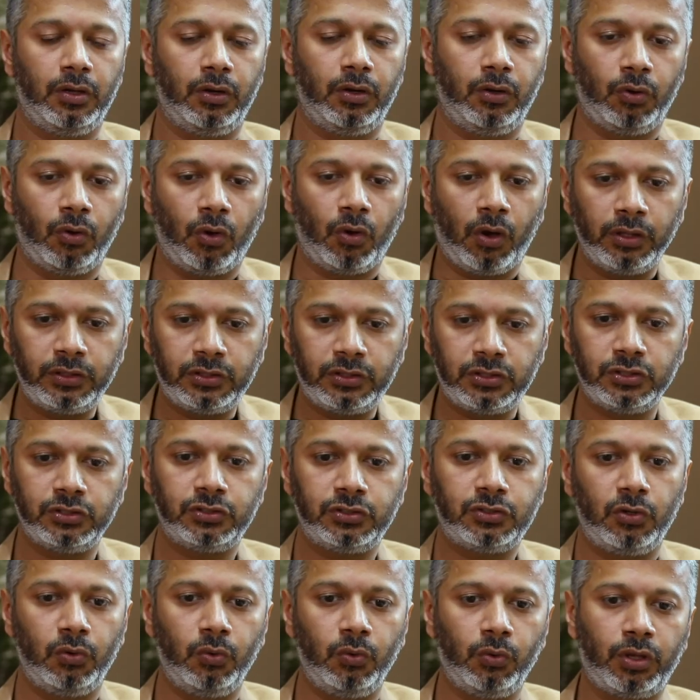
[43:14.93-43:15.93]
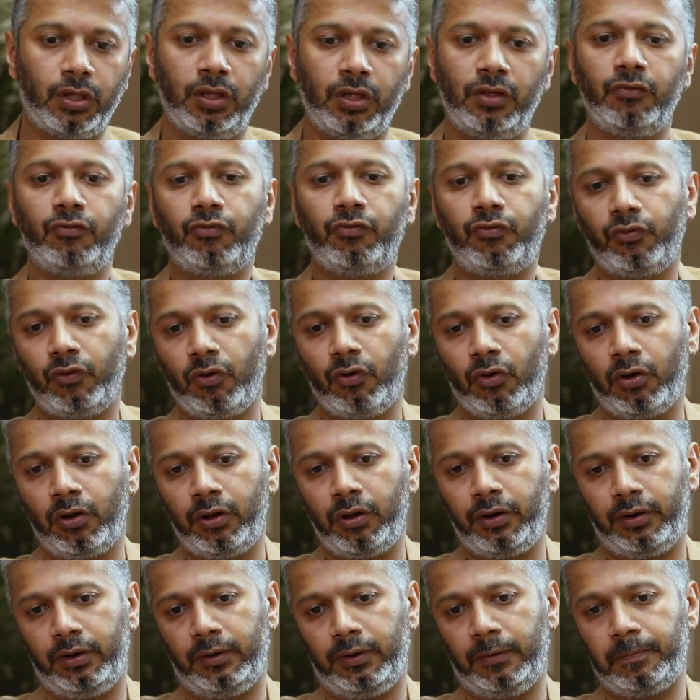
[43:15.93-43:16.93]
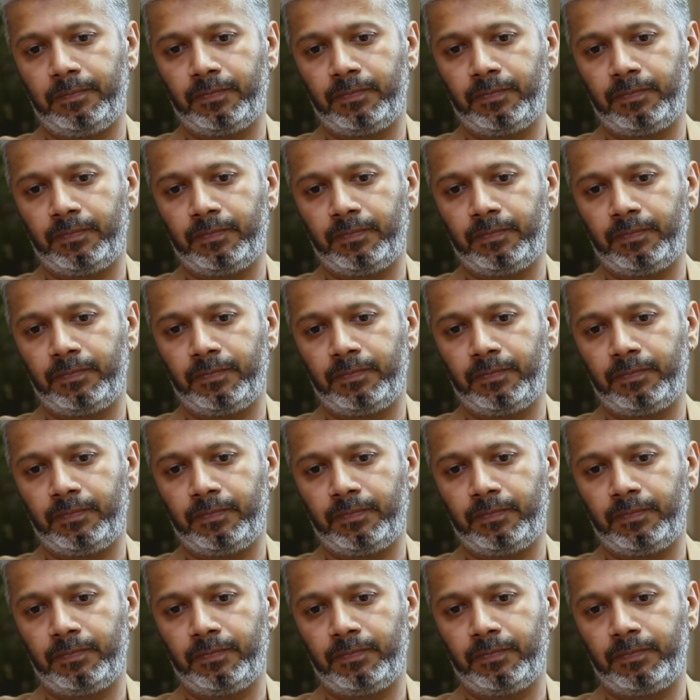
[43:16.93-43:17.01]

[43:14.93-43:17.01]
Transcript: not just looking for